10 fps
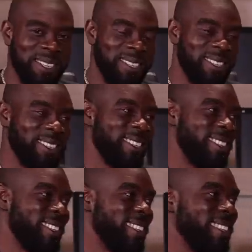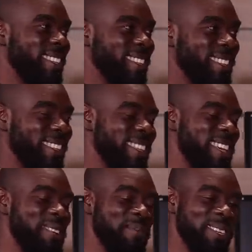long as it dip on the split sheet,
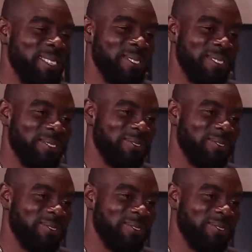yeah, man. it makes